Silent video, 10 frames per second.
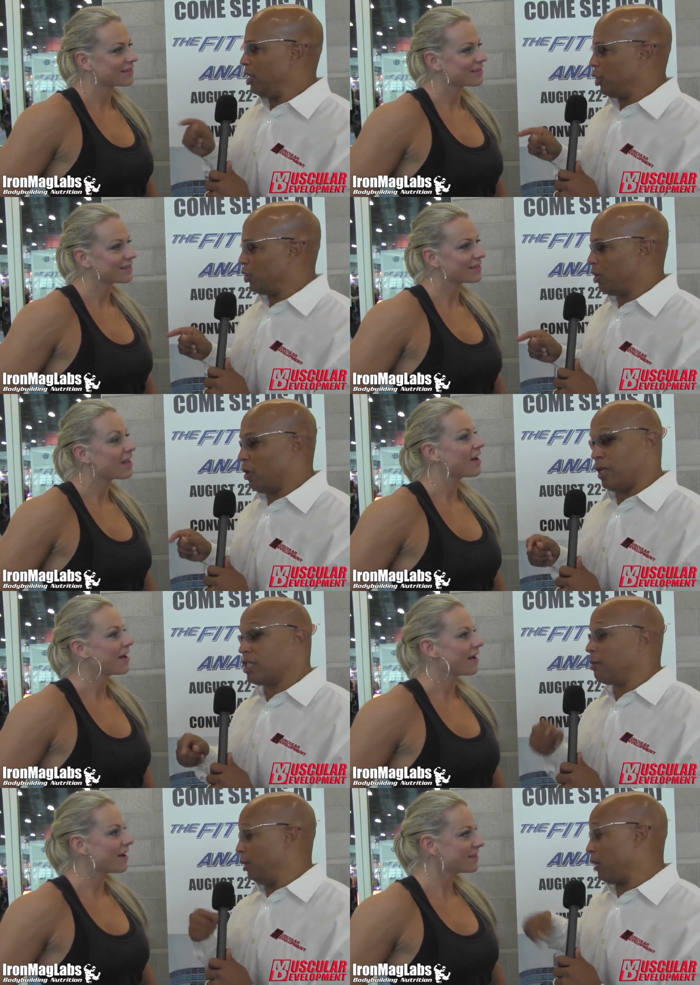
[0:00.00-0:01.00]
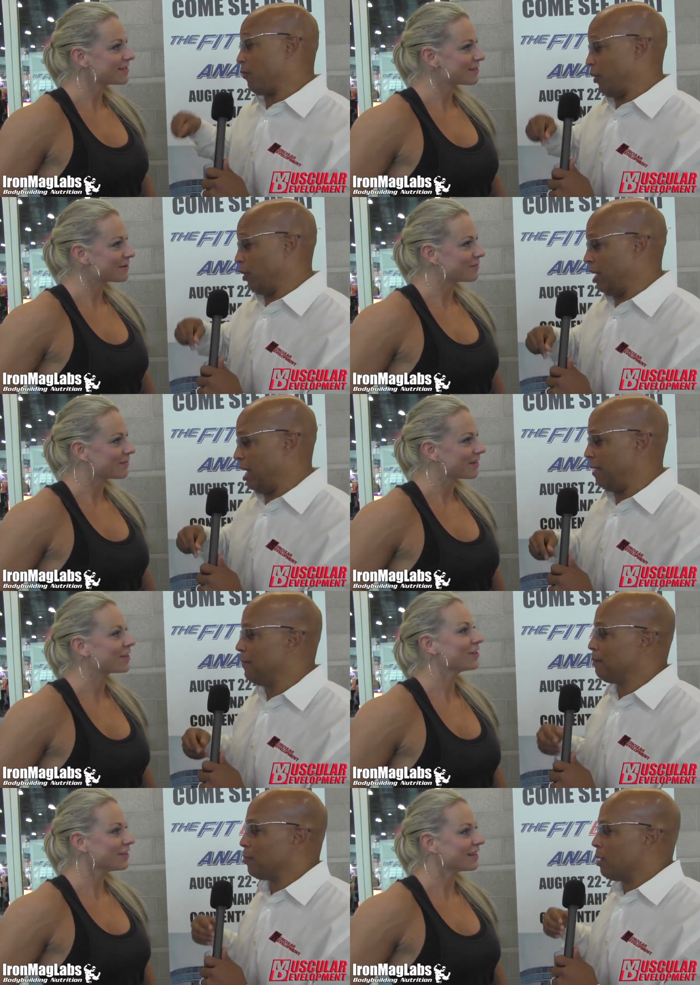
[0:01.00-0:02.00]
Speaker 1: your show and he's going to be looking for you today.
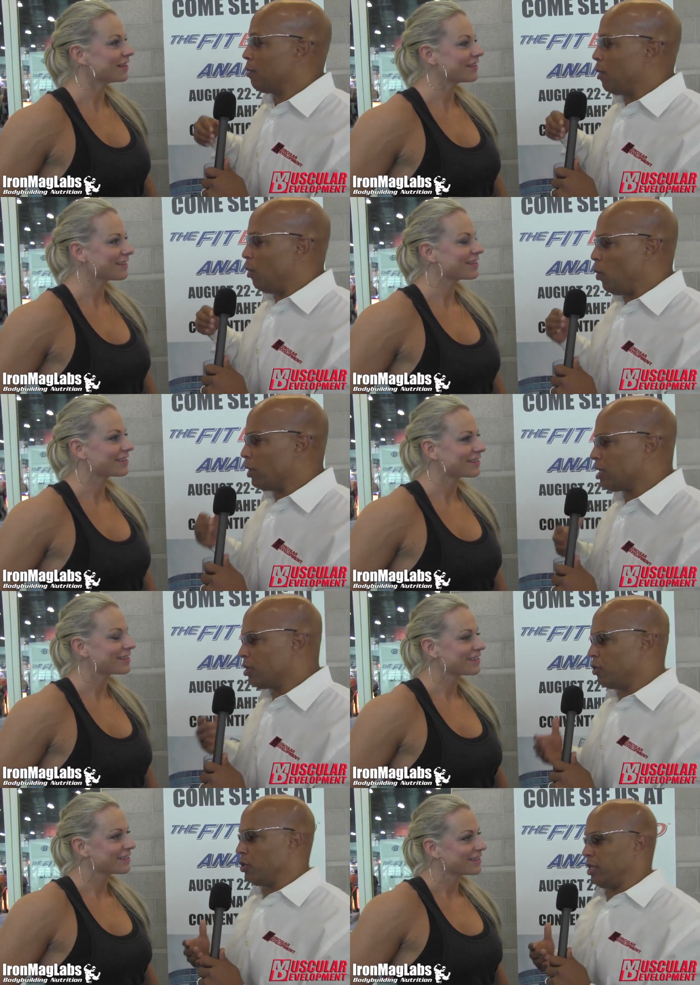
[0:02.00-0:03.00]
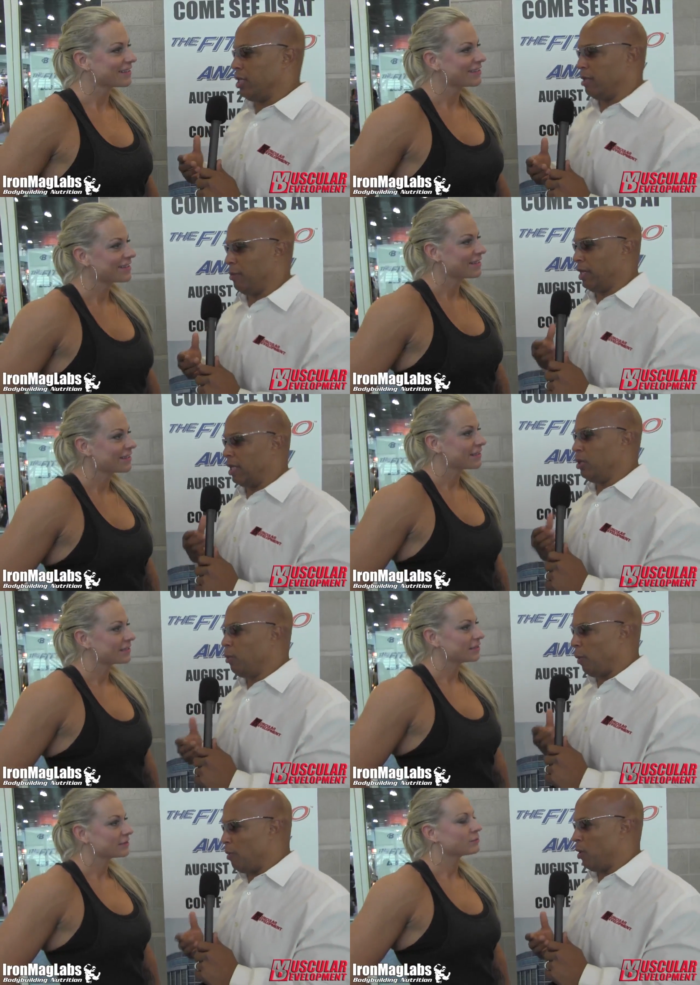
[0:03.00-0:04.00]
Good. But what's on your agenda, being a
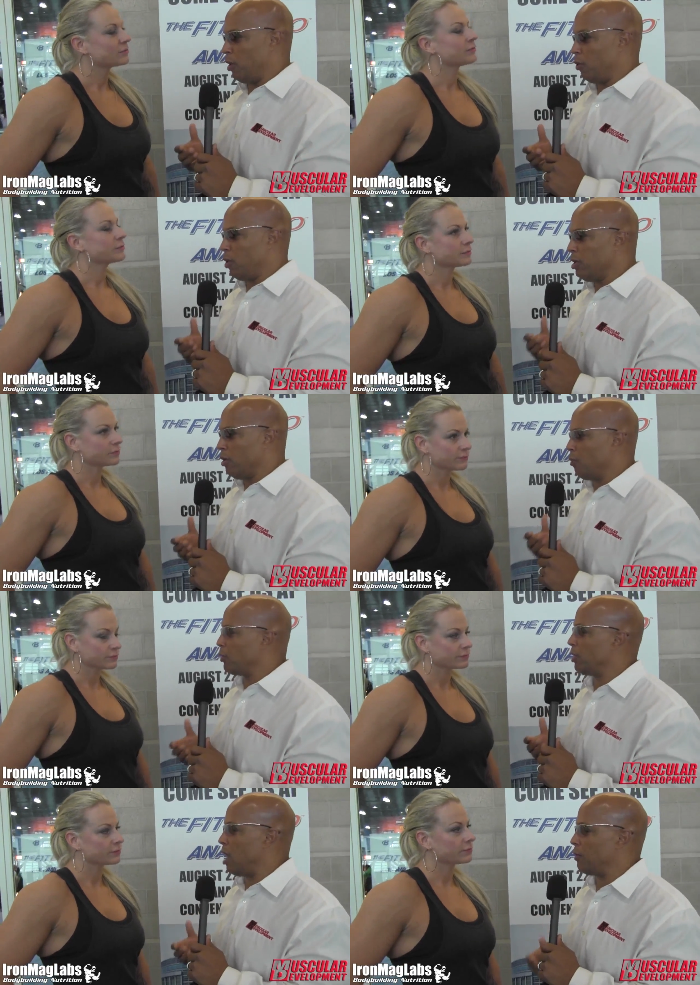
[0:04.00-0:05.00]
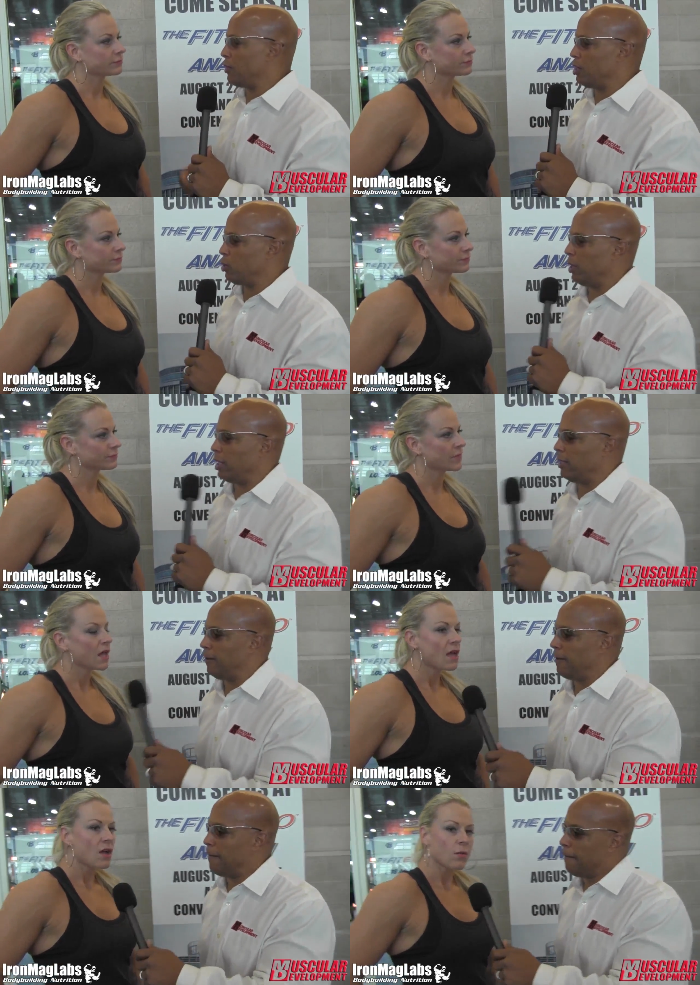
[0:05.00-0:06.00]
new promoter? What do you hope to accomplish this
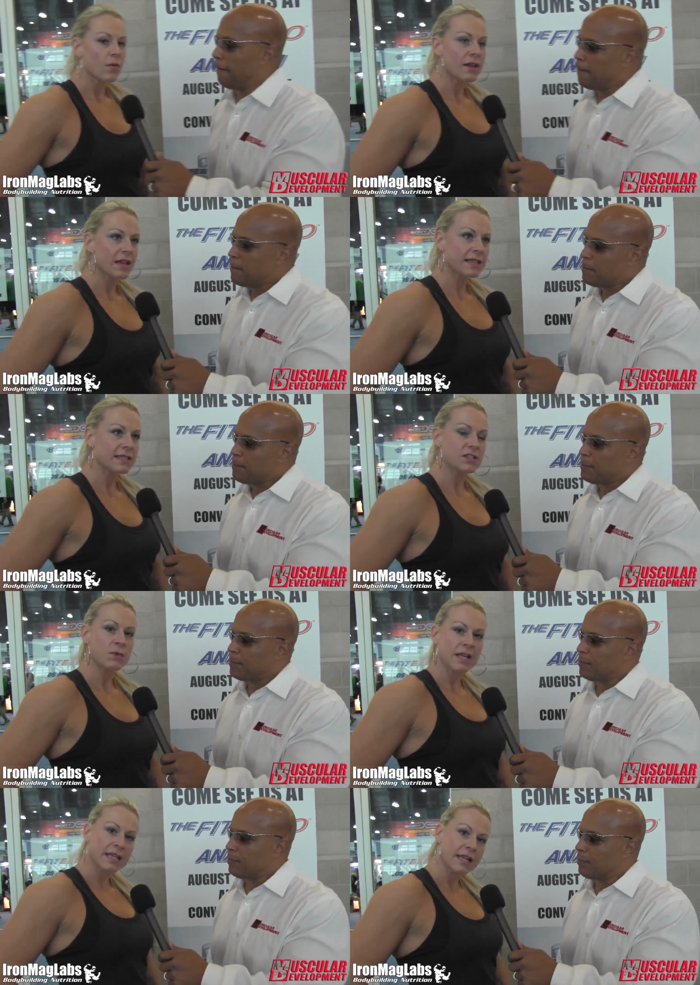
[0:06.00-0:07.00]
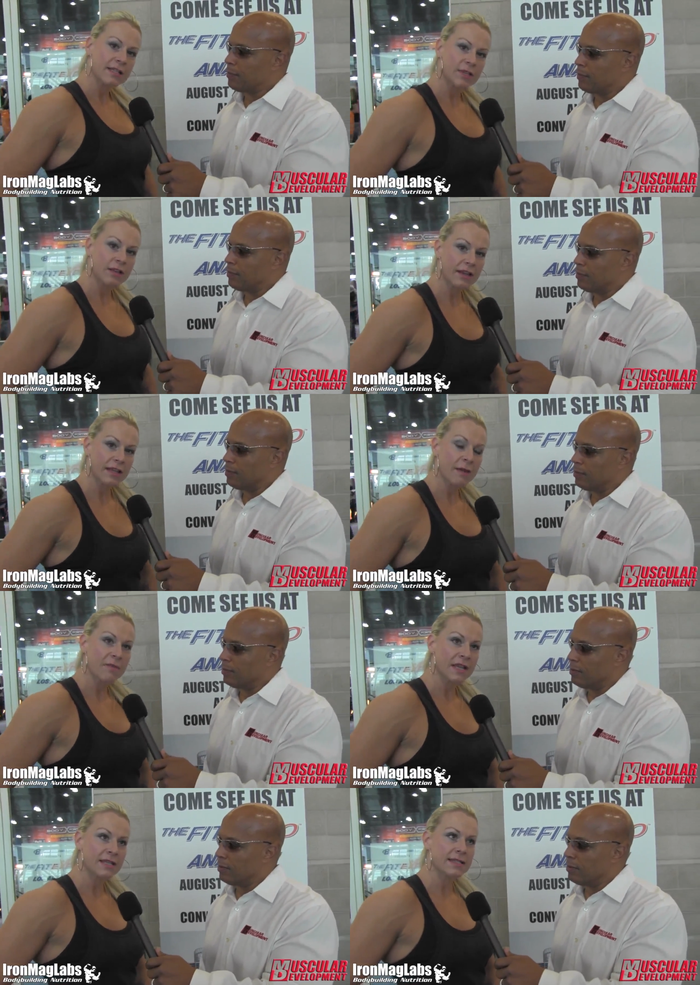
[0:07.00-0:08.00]
weekend?
Speaker 2: Well, I guess I just want to connect with a lot of the
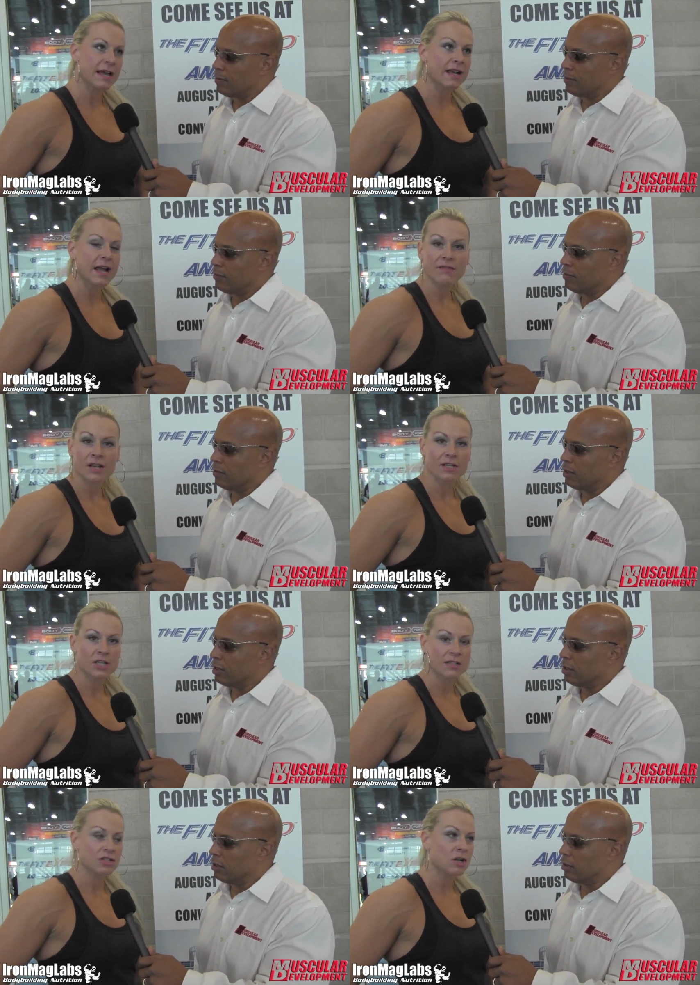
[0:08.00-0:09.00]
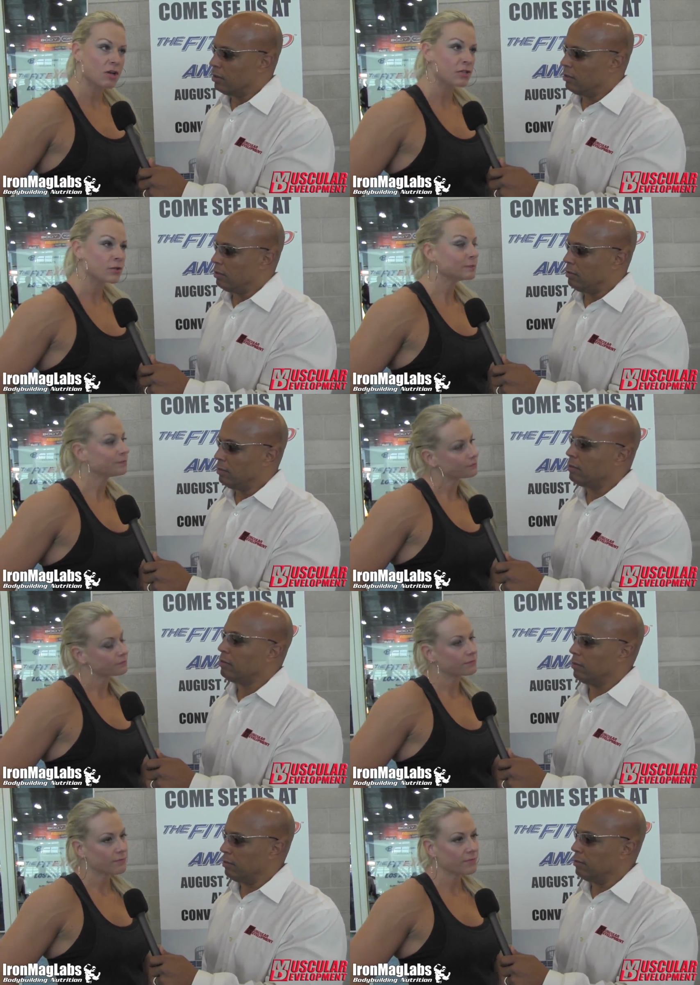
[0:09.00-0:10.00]
companies that I haven't had a chance to talk to
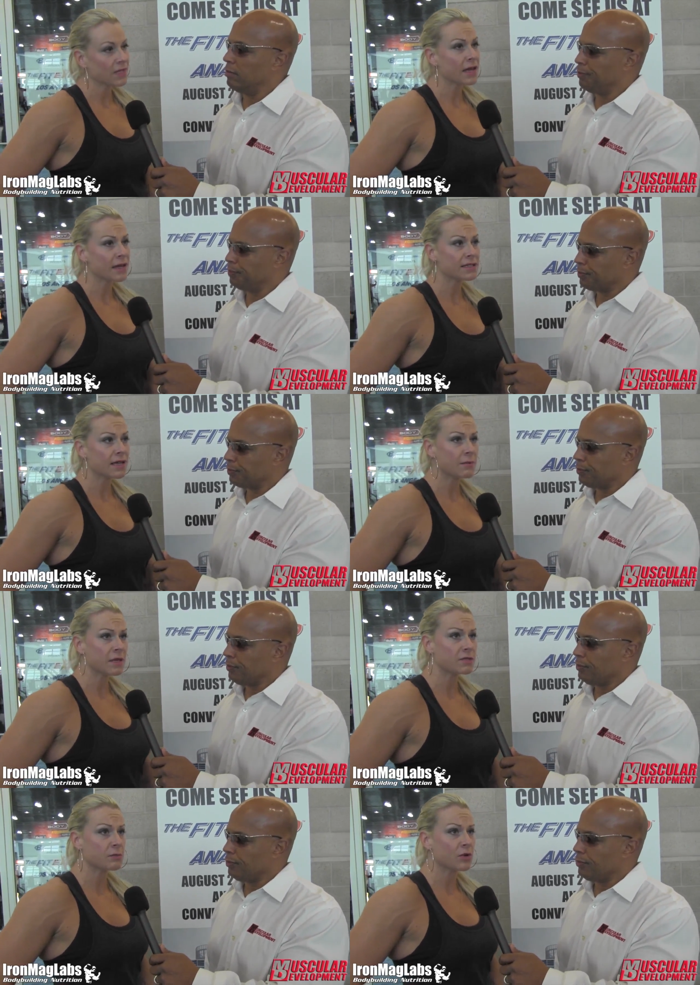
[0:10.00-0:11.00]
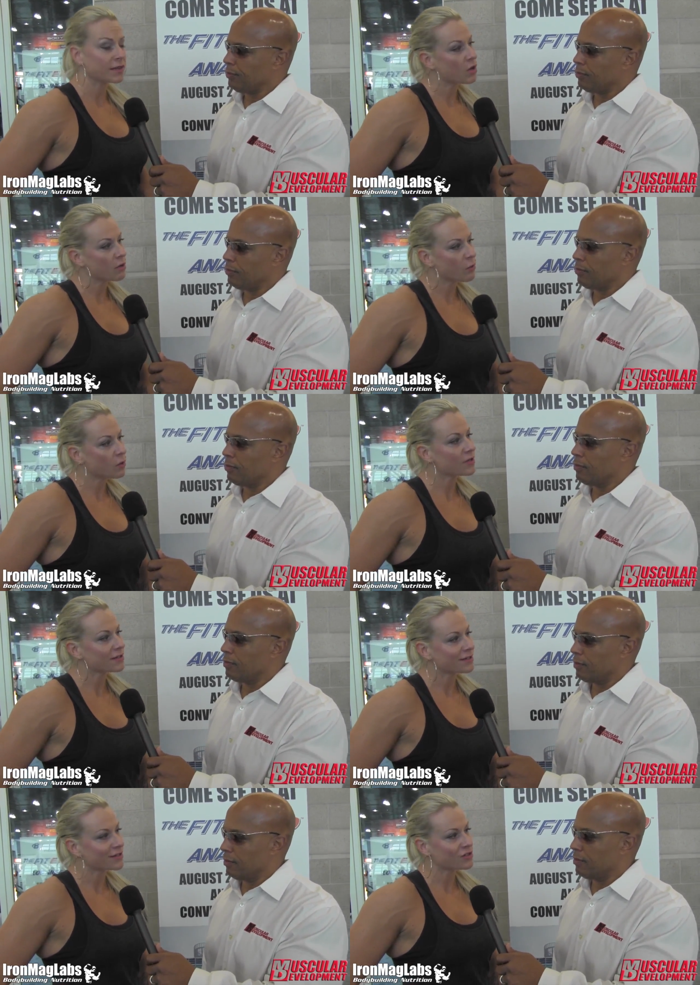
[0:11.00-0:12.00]
and uh, be able to bring them on board and, and,